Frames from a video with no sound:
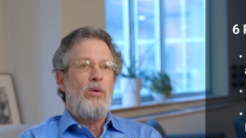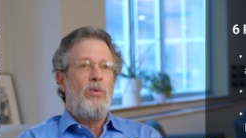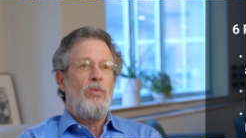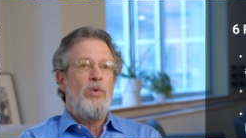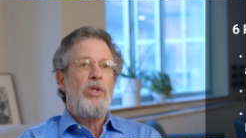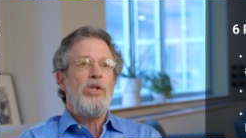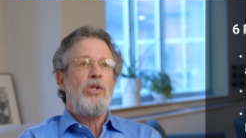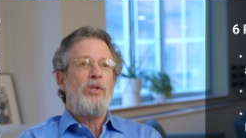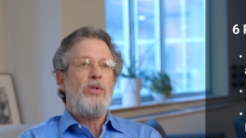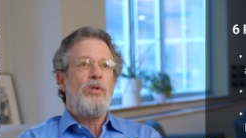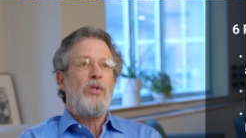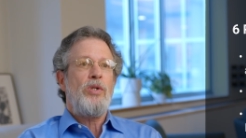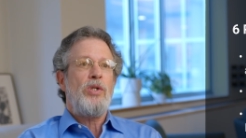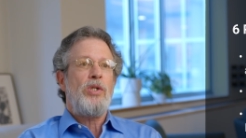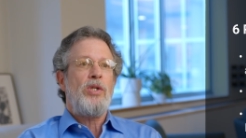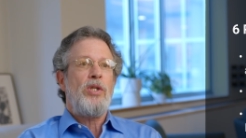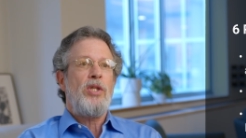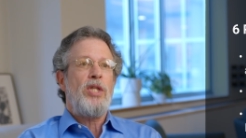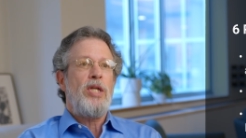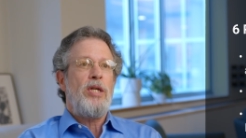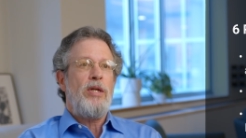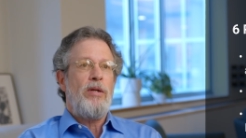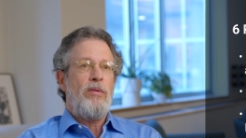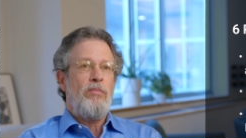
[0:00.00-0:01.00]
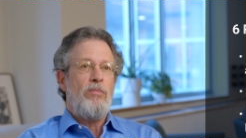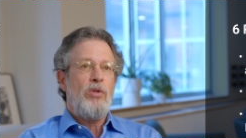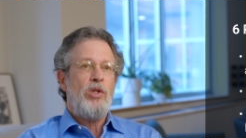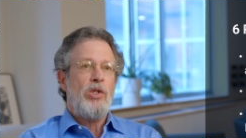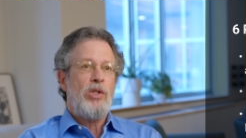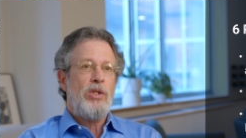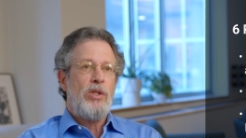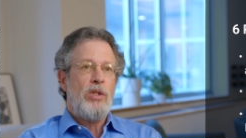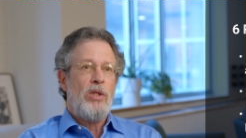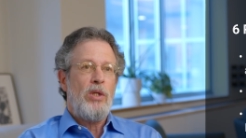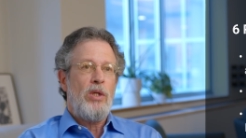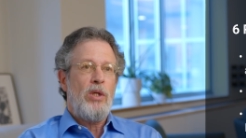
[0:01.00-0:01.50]
research
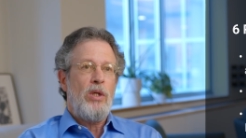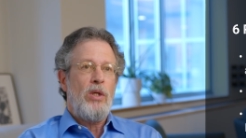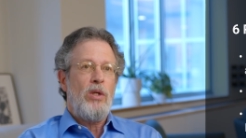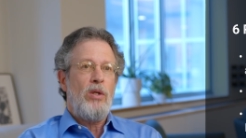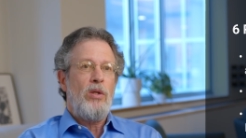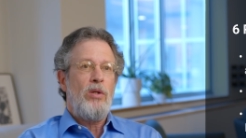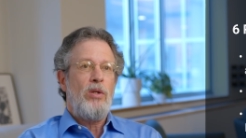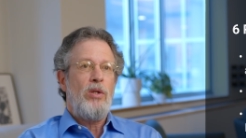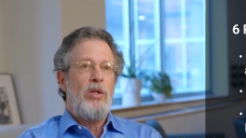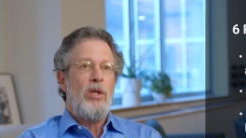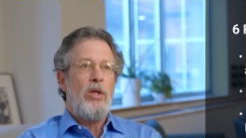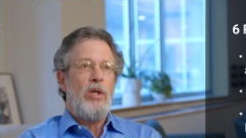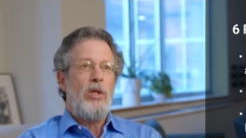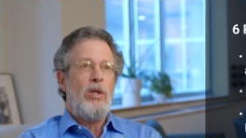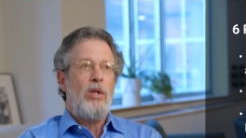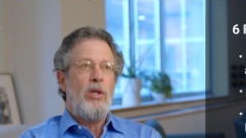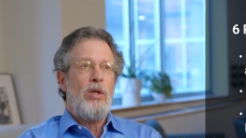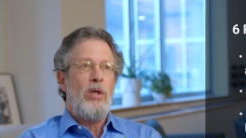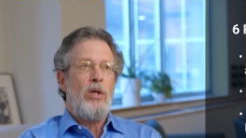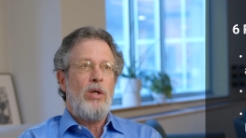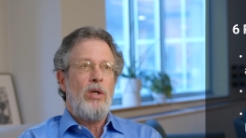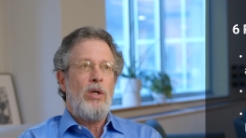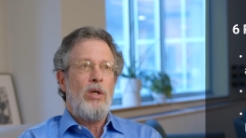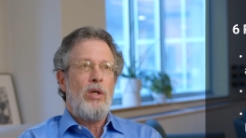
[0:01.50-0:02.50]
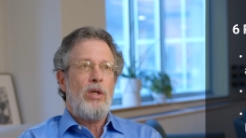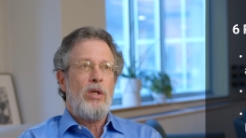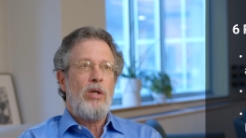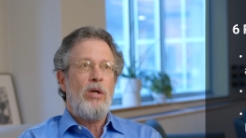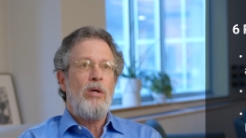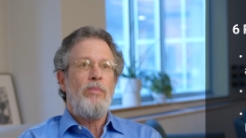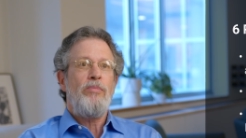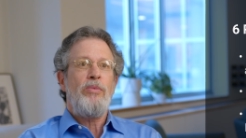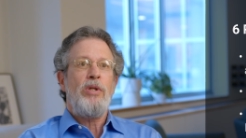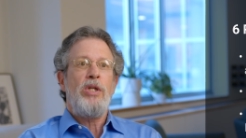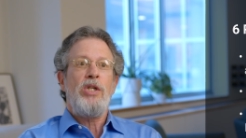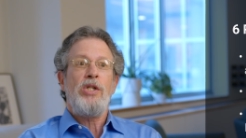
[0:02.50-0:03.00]
themes that
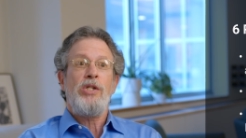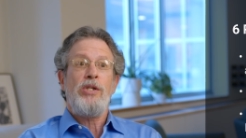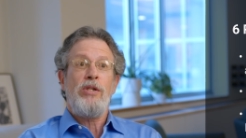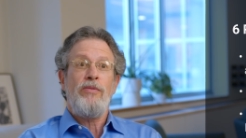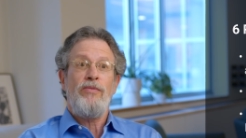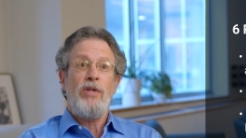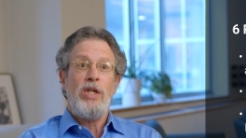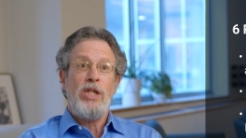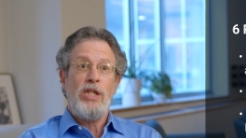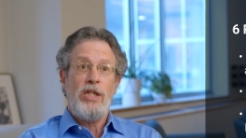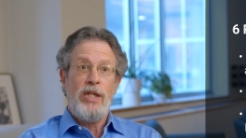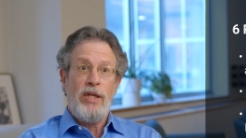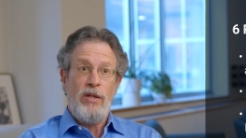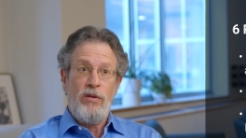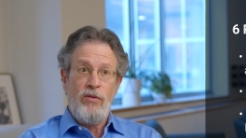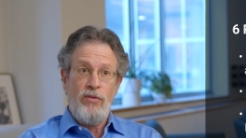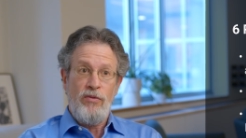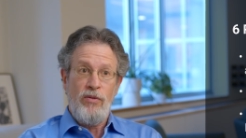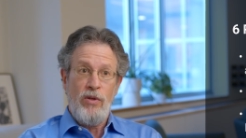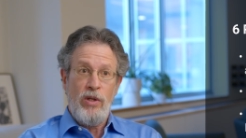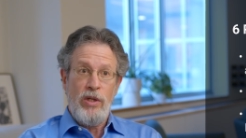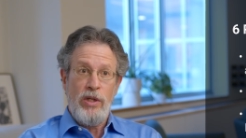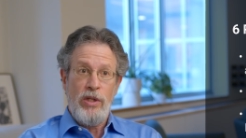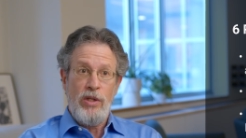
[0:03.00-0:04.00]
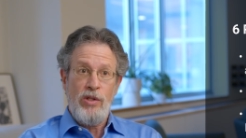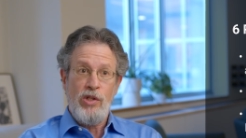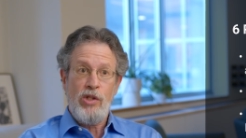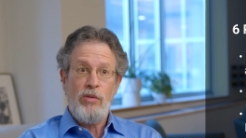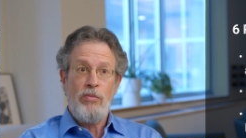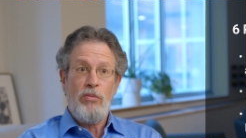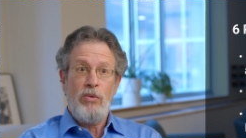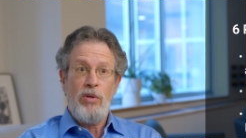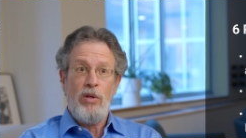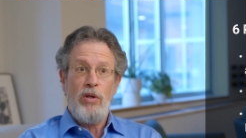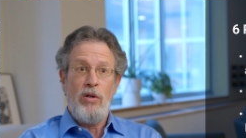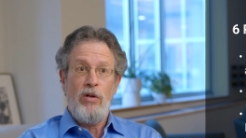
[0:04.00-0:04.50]
companies have identified as
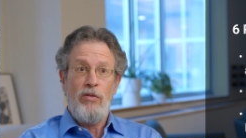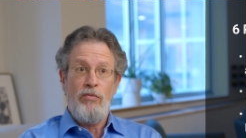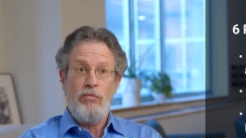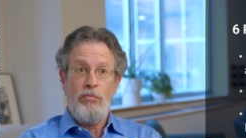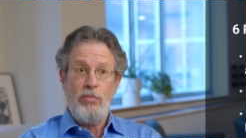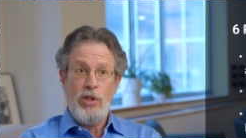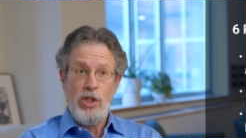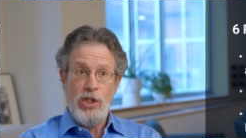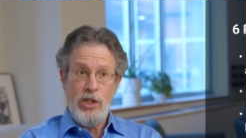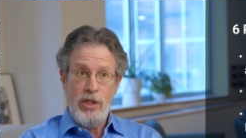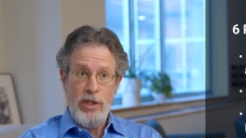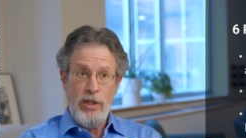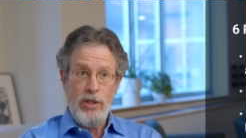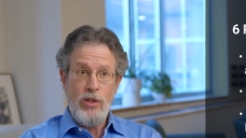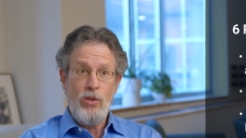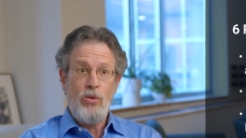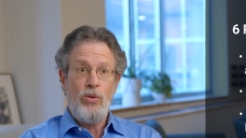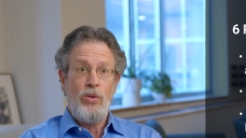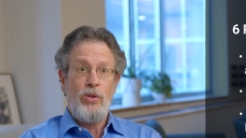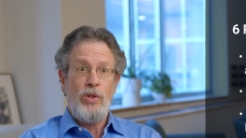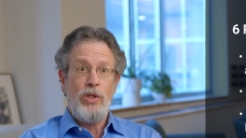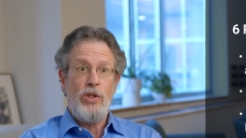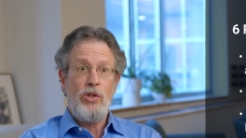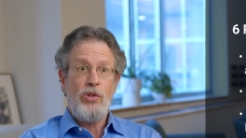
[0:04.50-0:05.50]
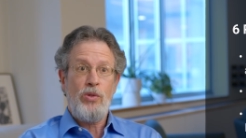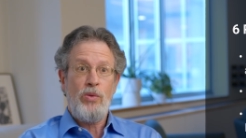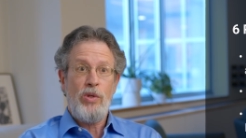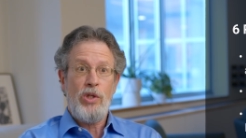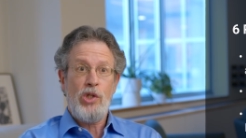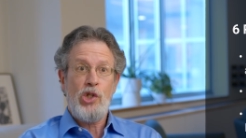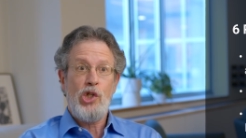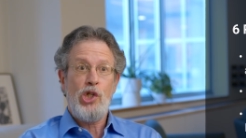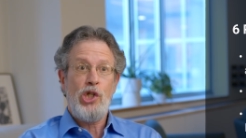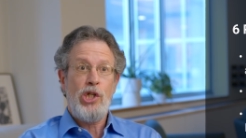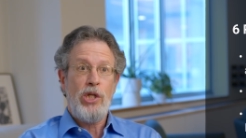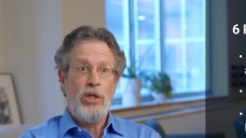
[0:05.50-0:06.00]
of particular
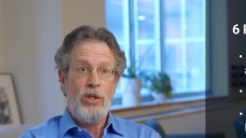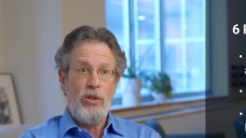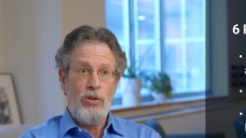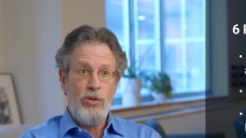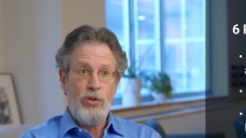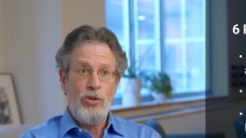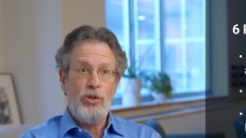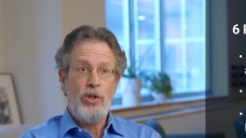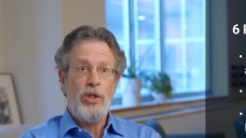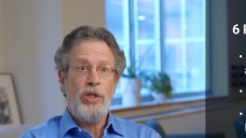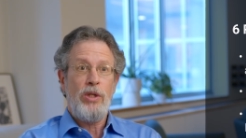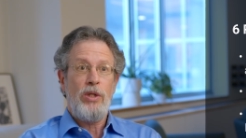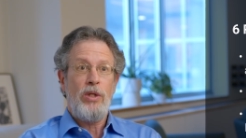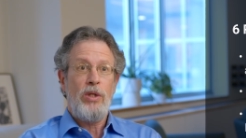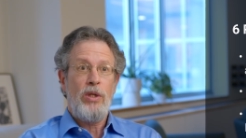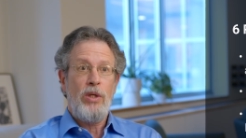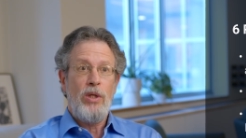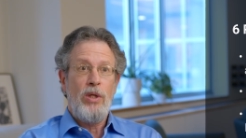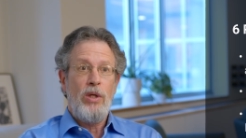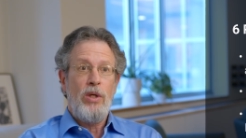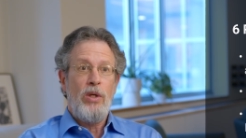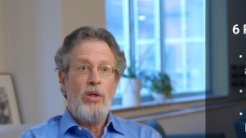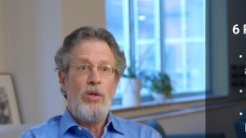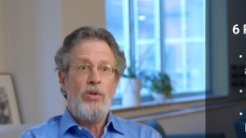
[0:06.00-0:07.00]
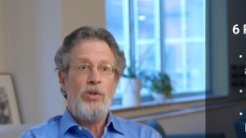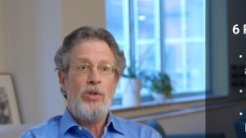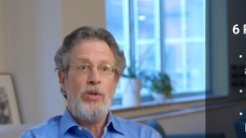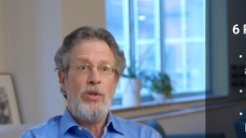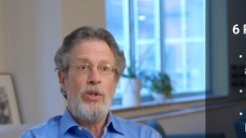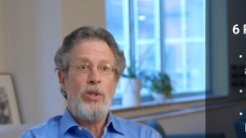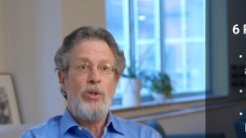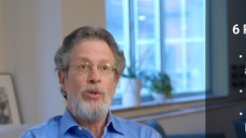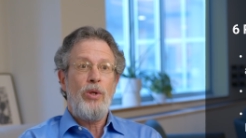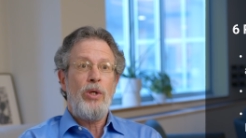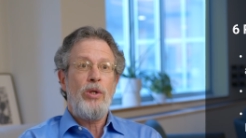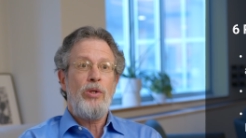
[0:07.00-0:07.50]
interest generally to
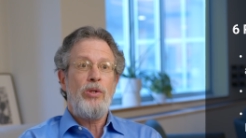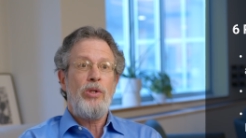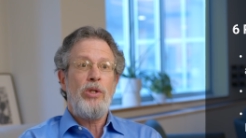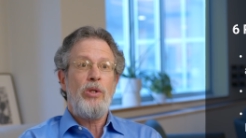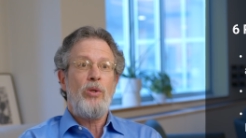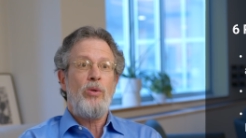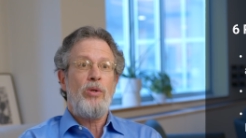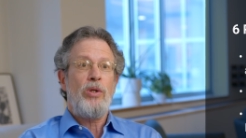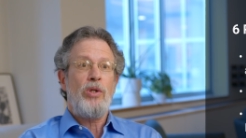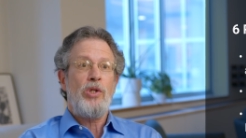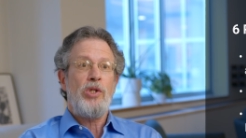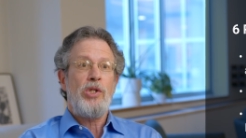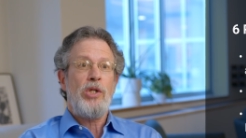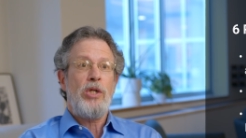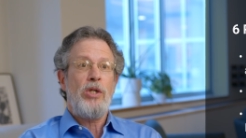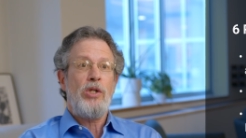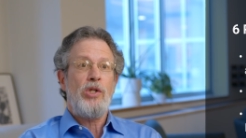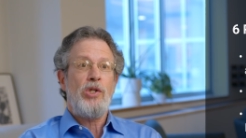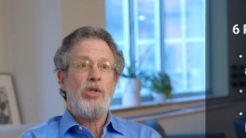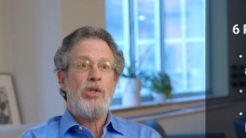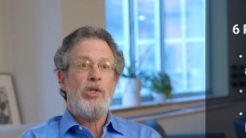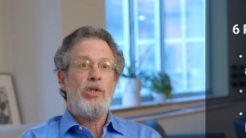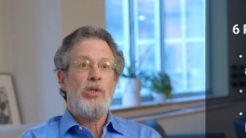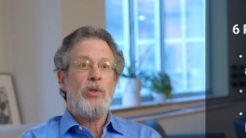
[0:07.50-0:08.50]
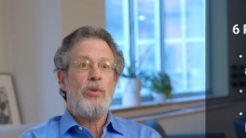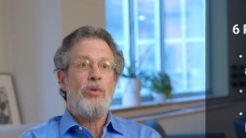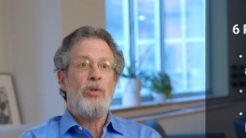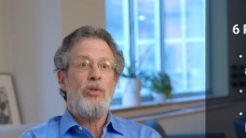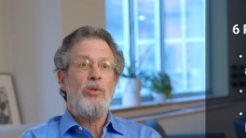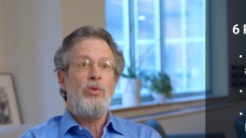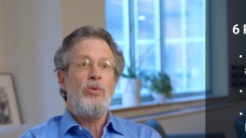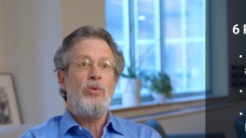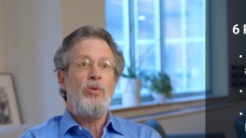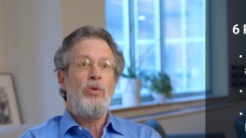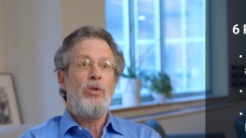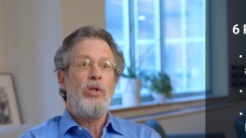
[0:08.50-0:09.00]
their R&D organization. So the
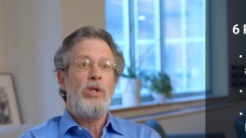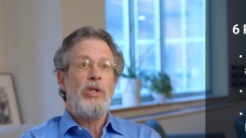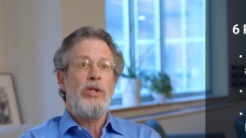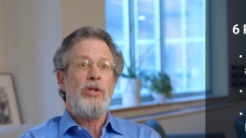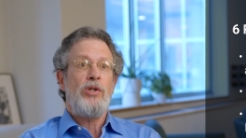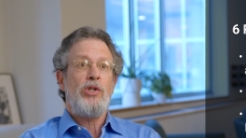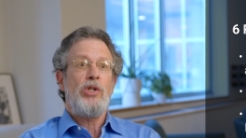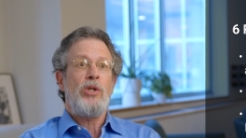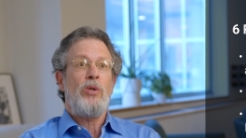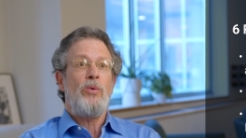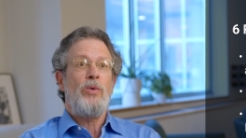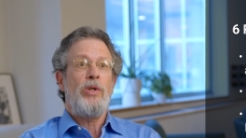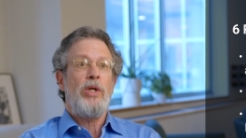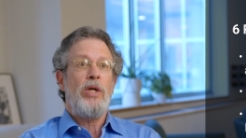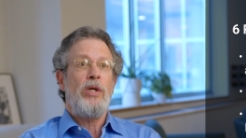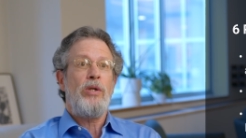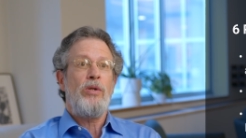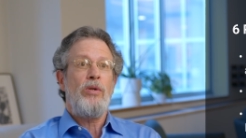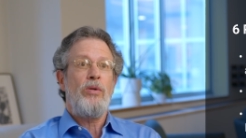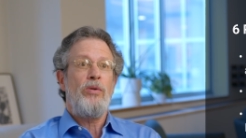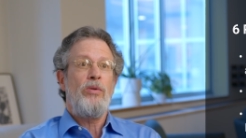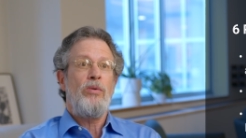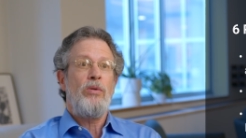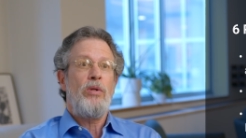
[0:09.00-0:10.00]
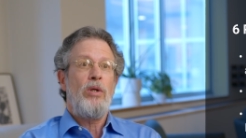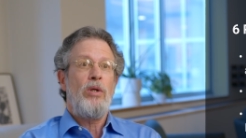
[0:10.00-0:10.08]
new learnings created